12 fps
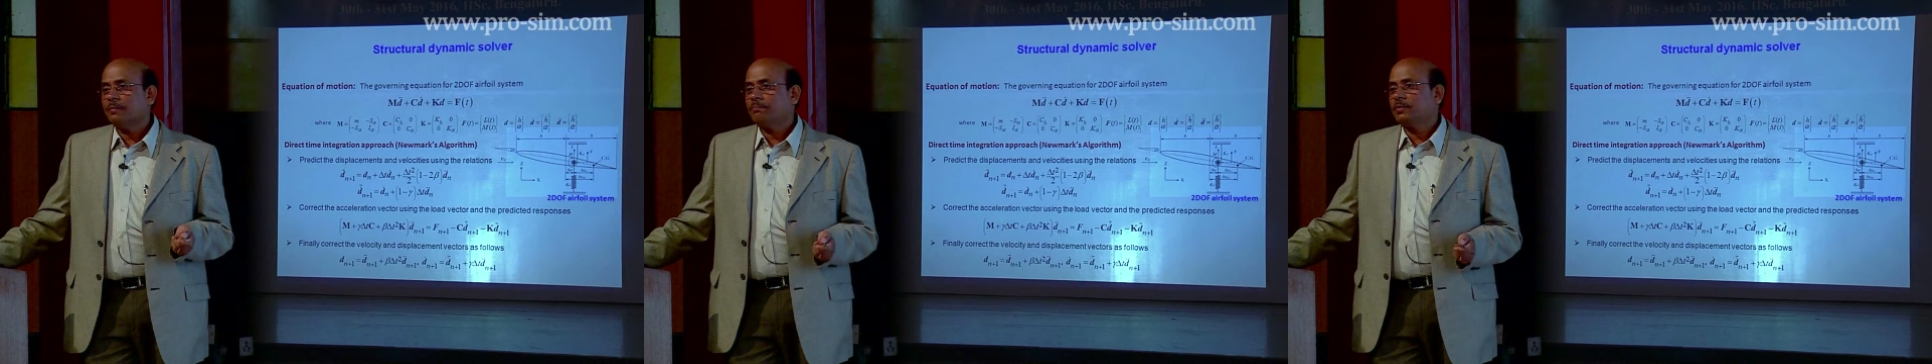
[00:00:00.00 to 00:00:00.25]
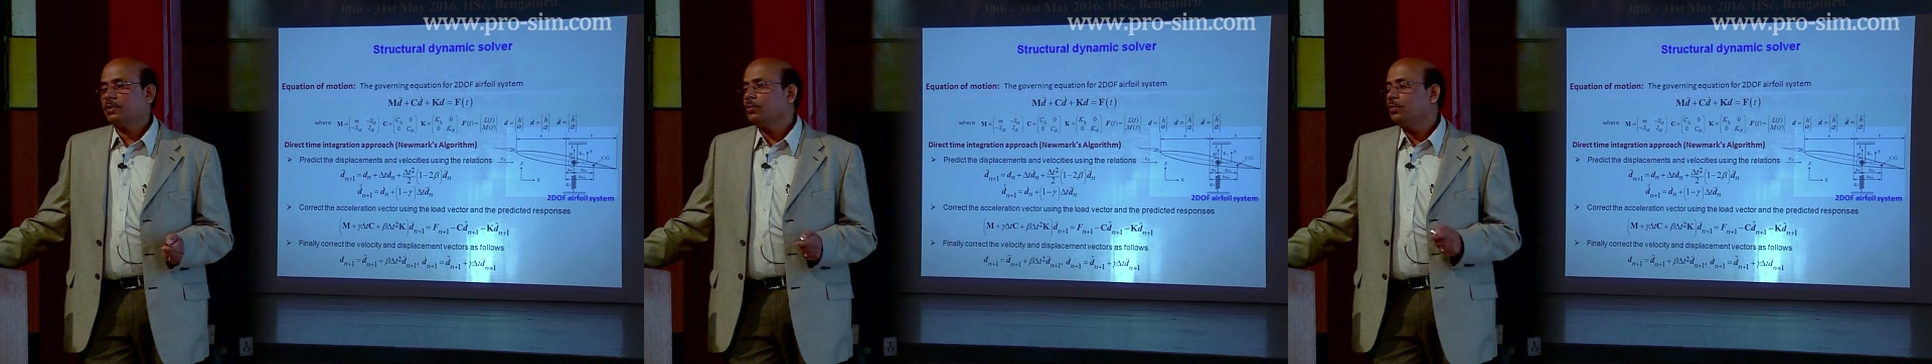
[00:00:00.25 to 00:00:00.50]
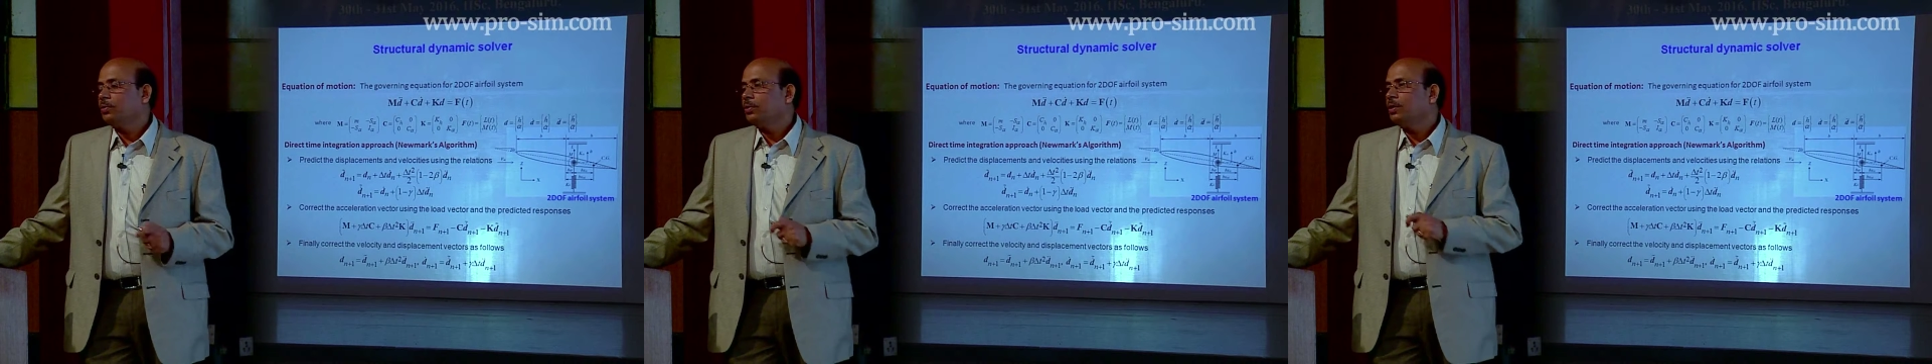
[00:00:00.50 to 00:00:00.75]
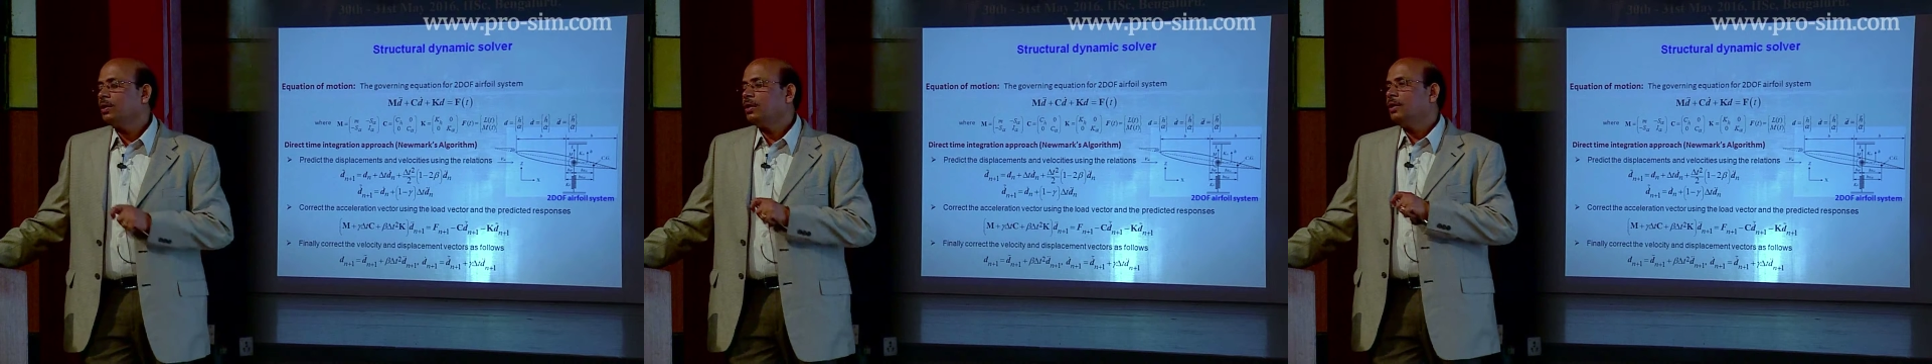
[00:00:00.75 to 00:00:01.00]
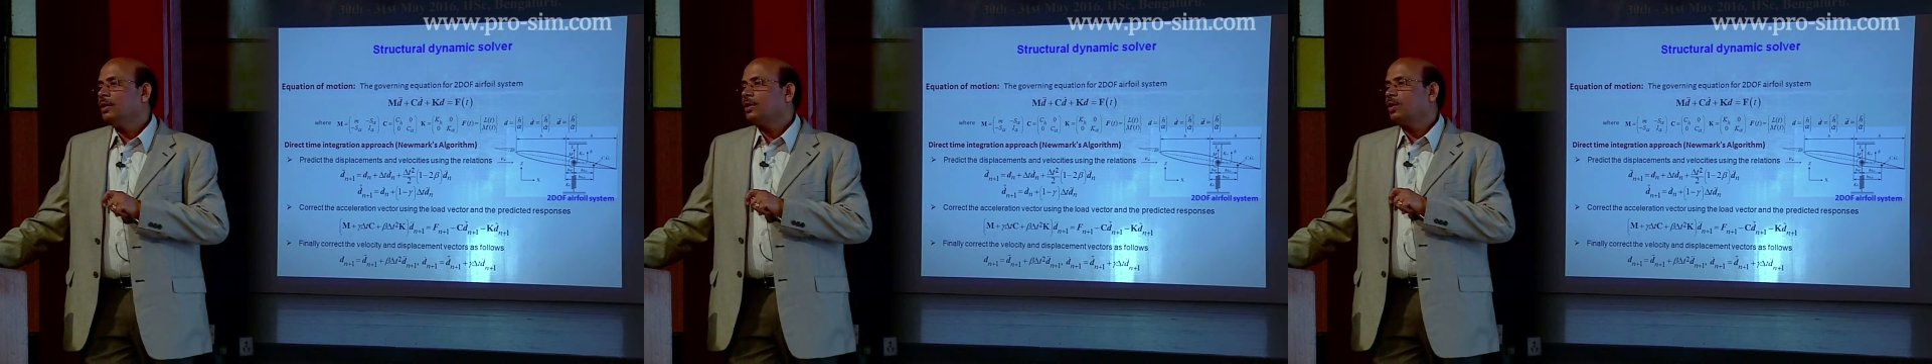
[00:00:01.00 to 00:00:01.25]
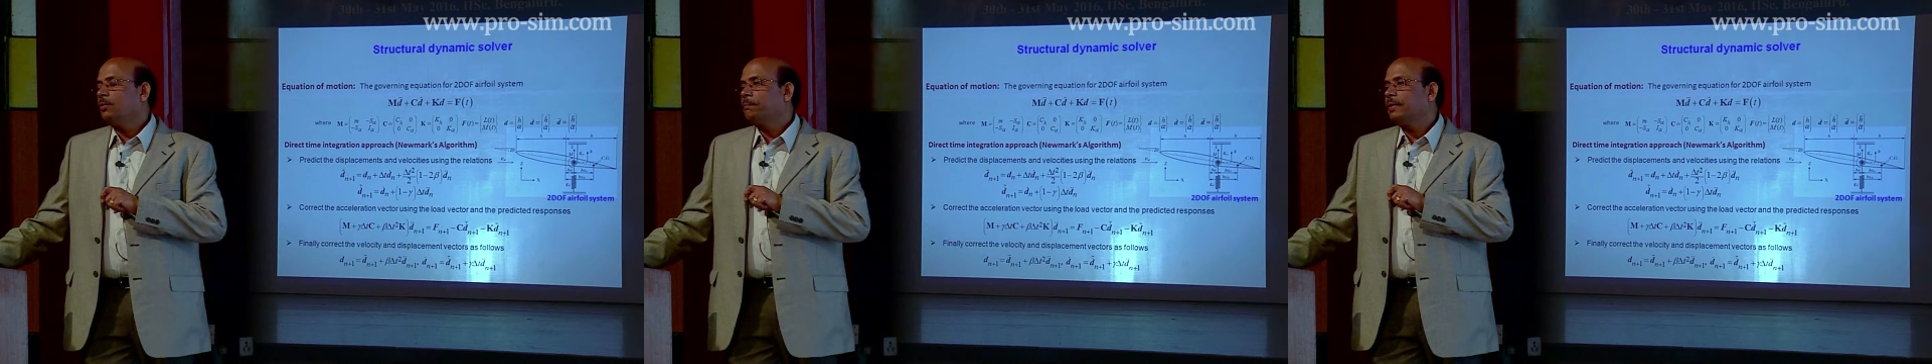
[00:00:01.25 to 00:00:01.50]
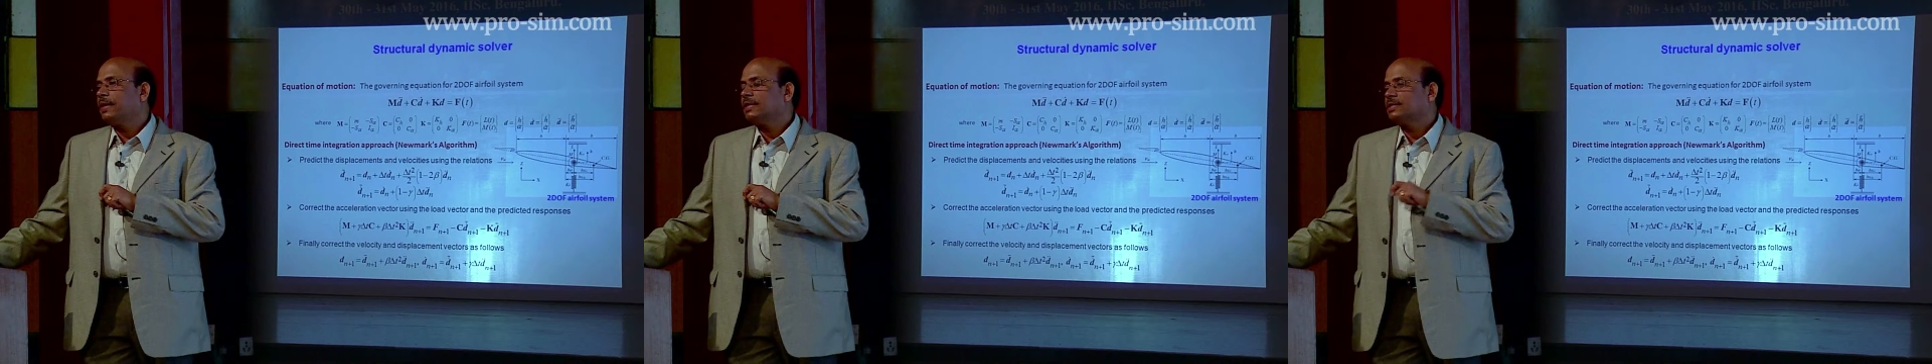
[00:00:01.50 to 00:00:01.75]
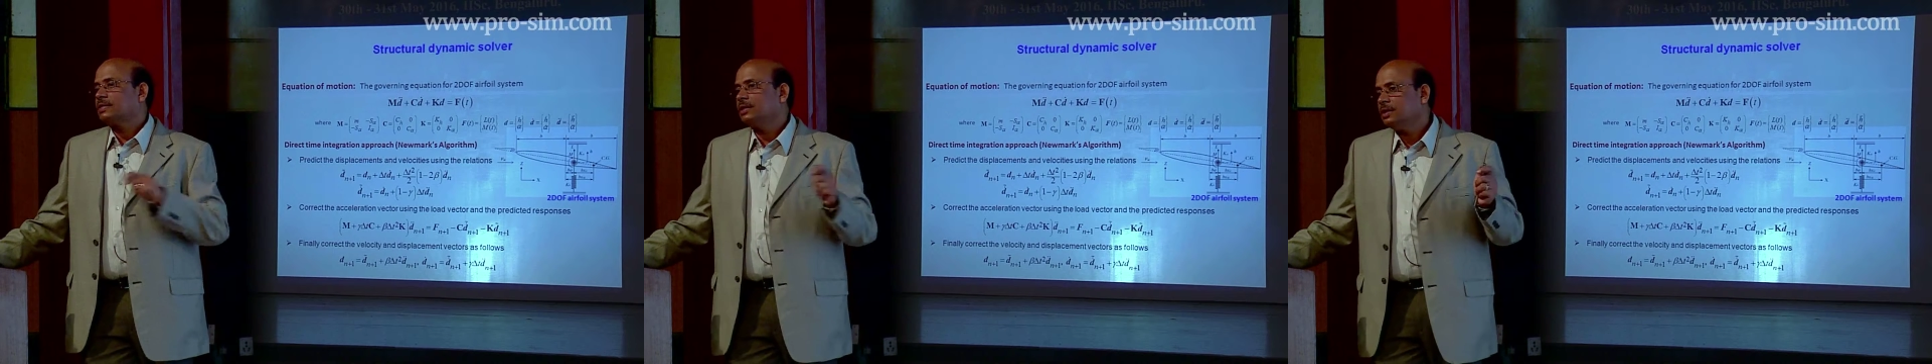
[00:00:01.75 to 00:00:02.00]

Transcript: the whole complex